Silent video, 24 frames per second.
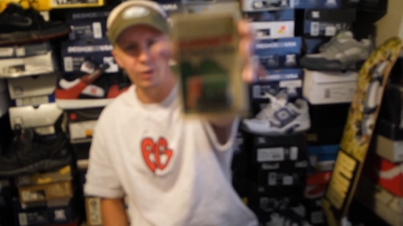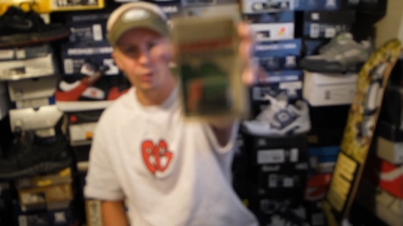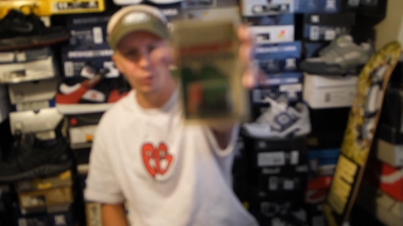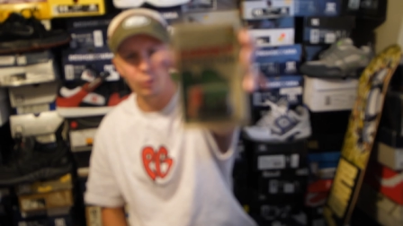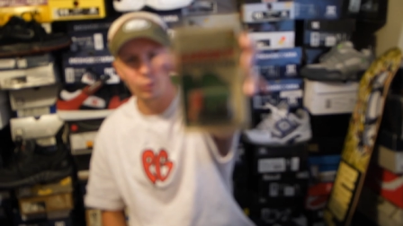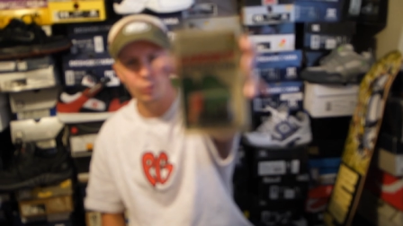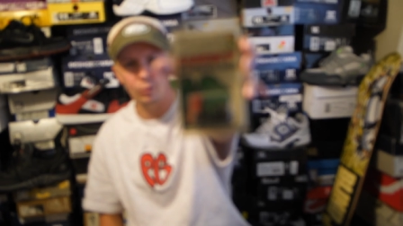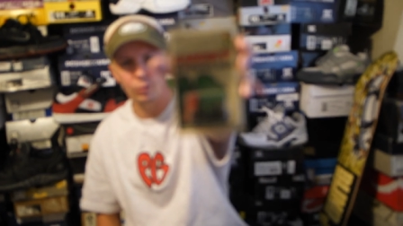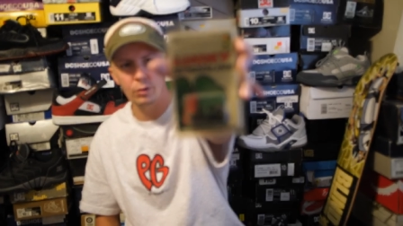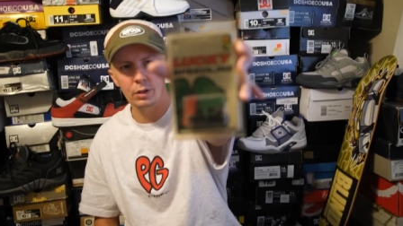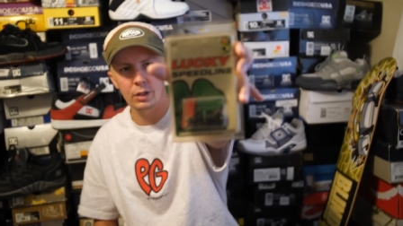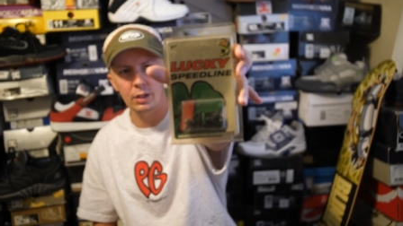
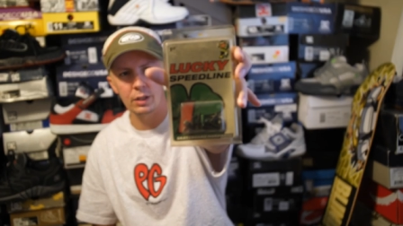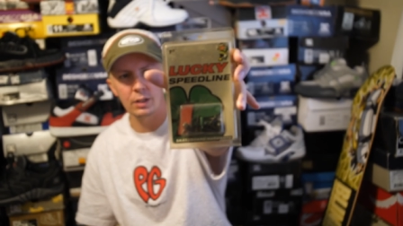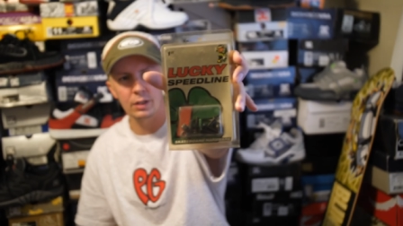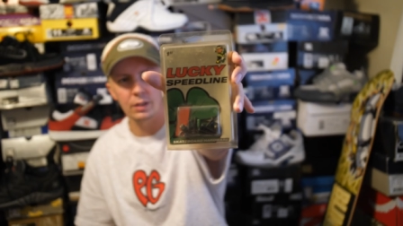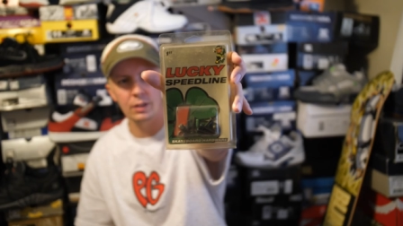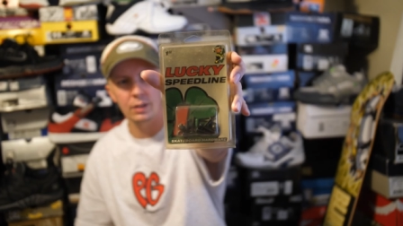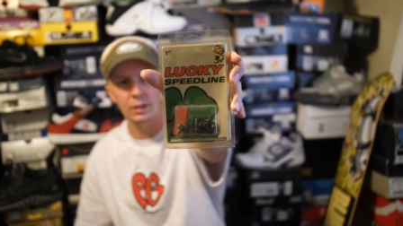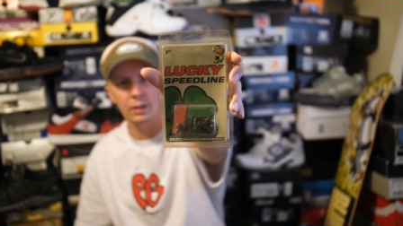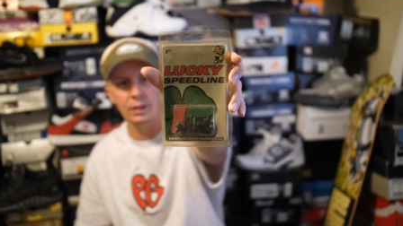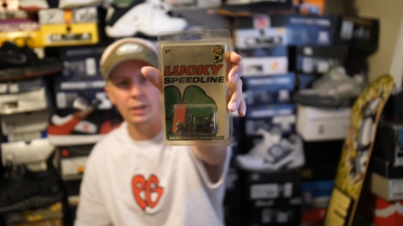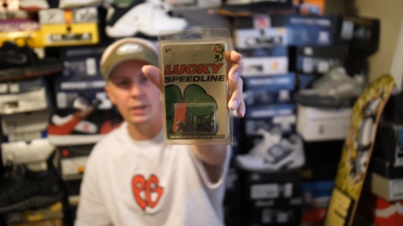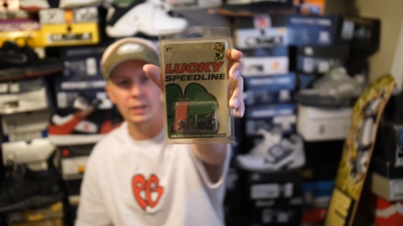old
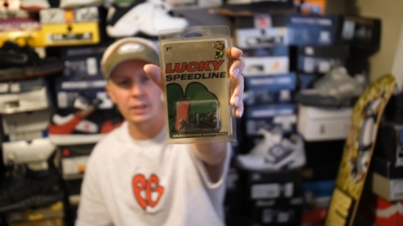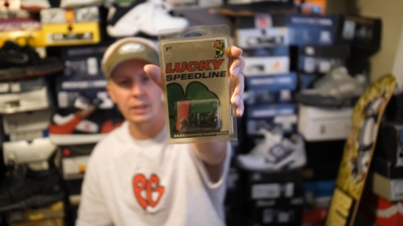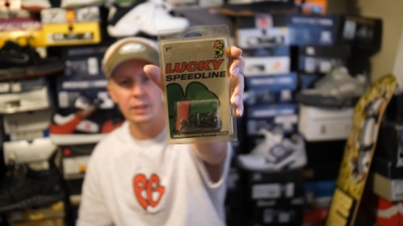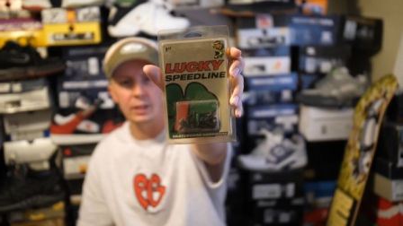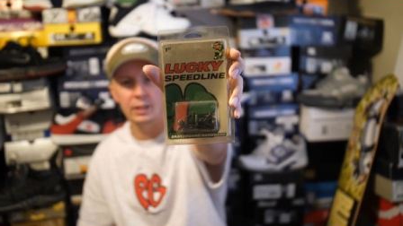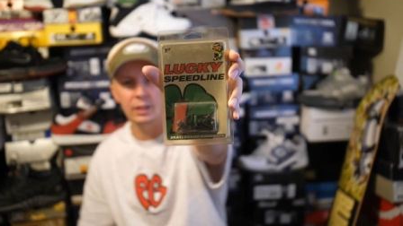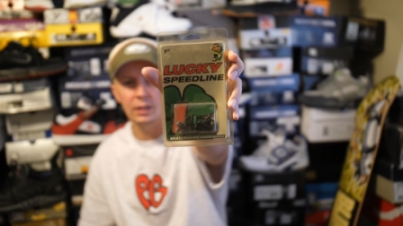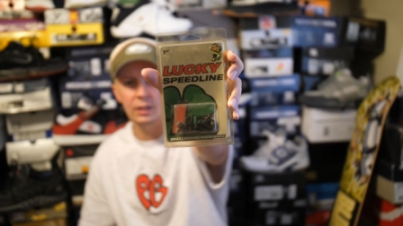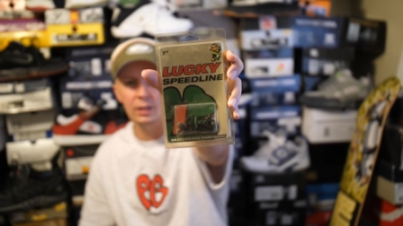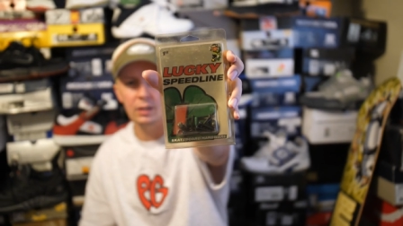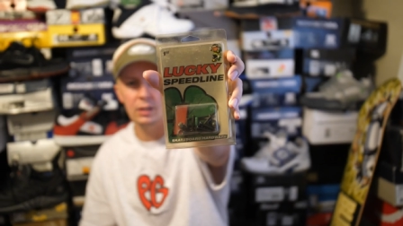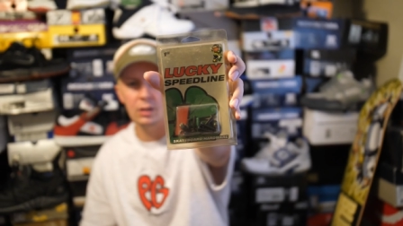
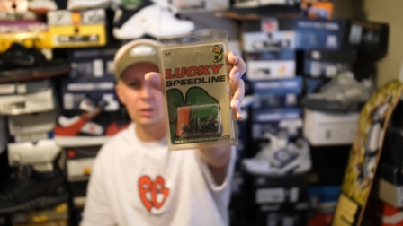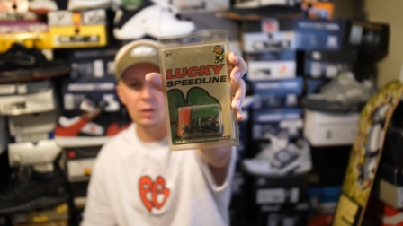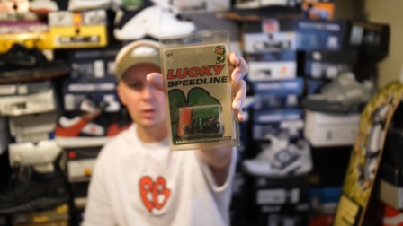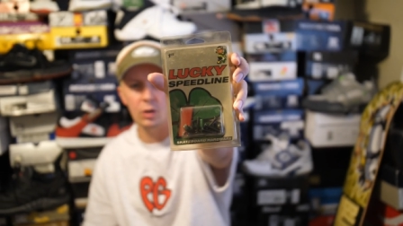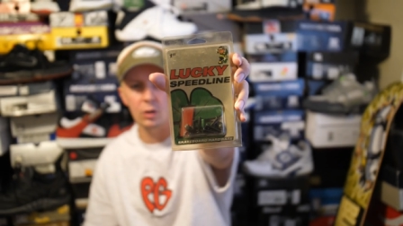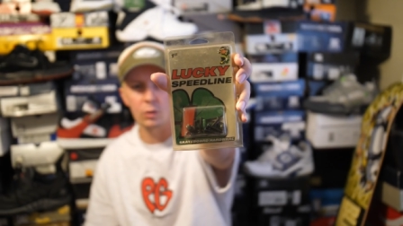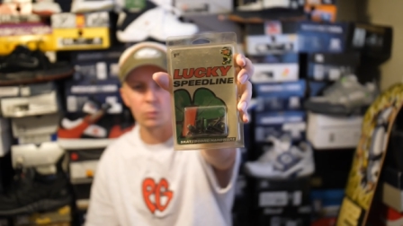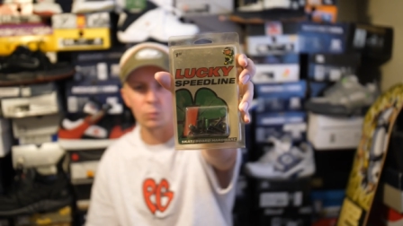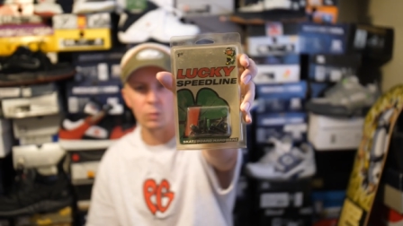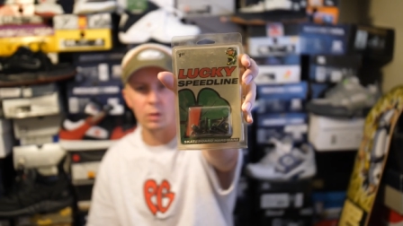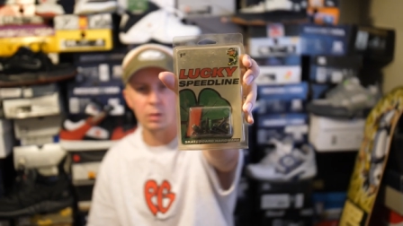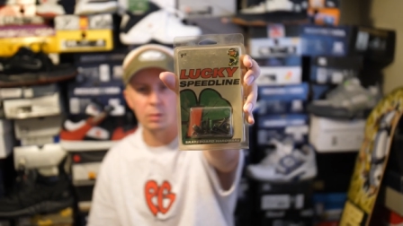Lucky
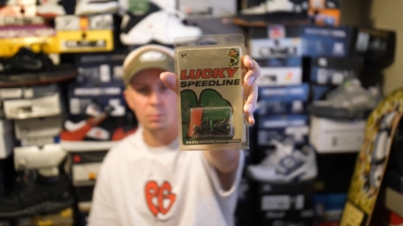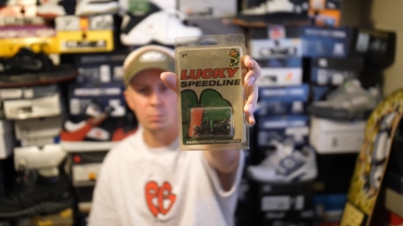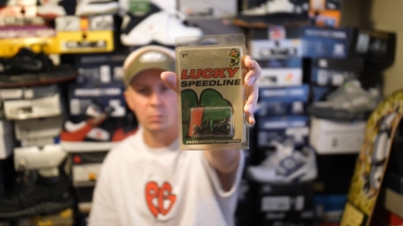hardware